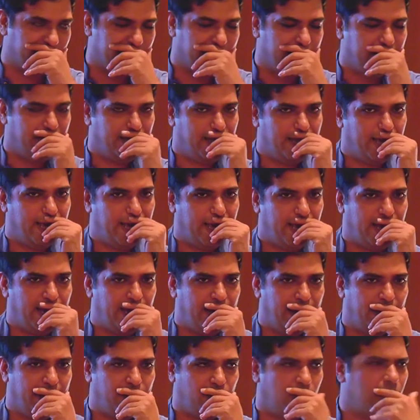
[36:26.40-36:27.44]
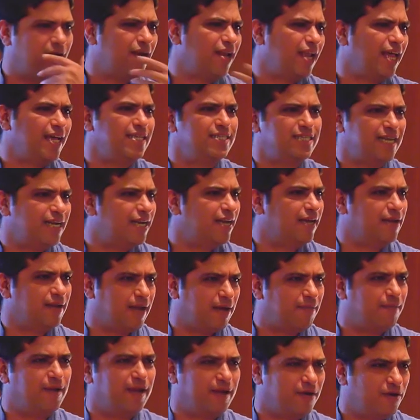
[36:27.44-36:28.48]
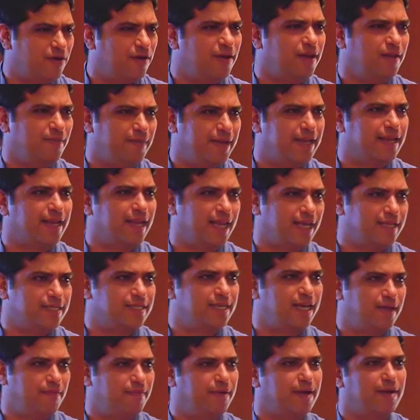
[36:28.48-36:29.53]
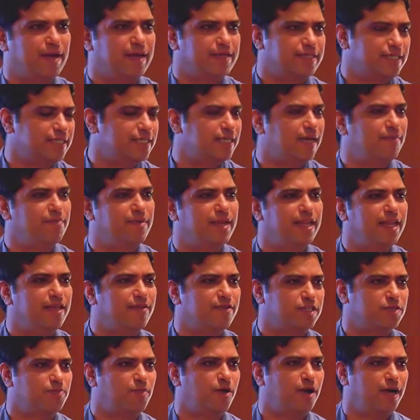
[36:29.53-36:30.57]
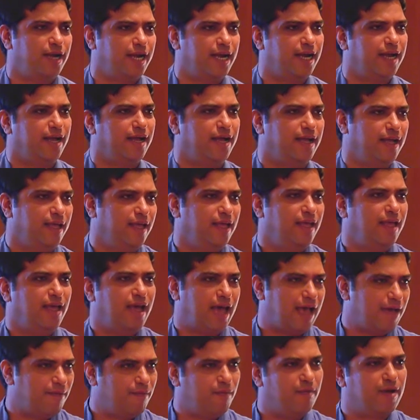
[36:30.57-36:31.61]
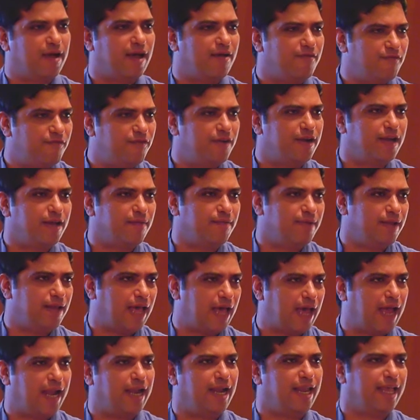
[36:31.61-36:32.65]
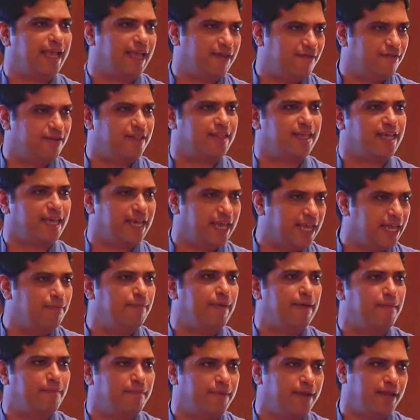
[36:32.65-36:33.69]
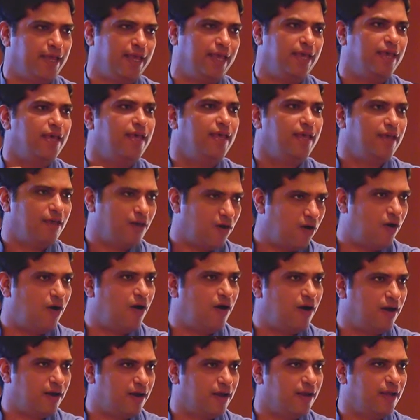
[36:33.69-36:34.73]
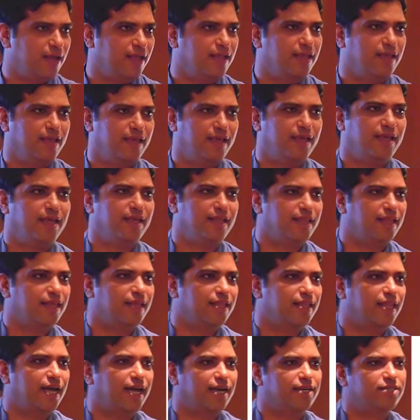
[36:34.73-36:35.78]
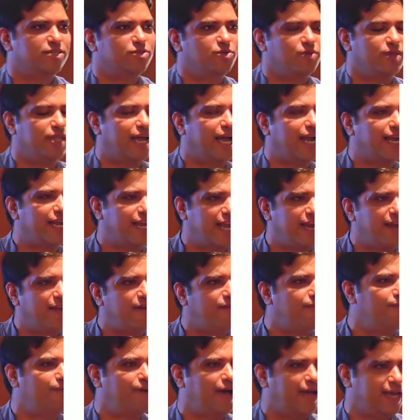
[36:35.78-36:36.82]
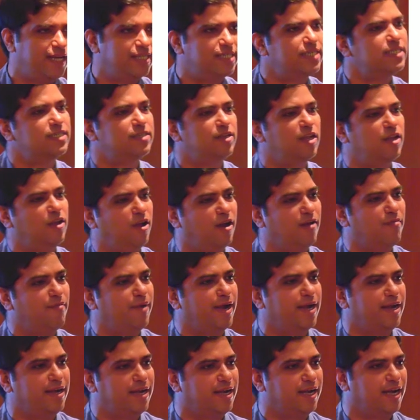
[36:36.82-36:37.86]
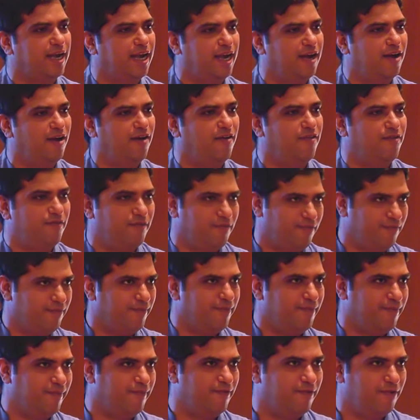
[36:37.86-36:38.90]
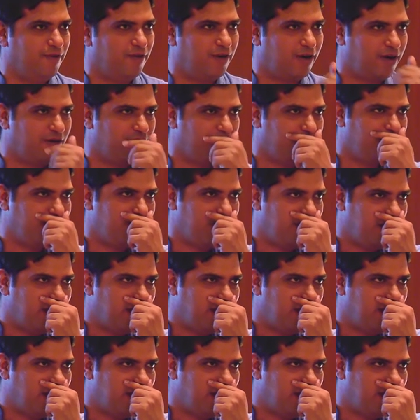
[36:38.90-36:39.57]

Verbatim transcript: it. And or client side, I, I don't really mean client side, but I, since I'm dealing with small data, I'm comfortable handling everything in memory or in, in, in that. So that kind of biases a lot of my trade-off, a mm, lot of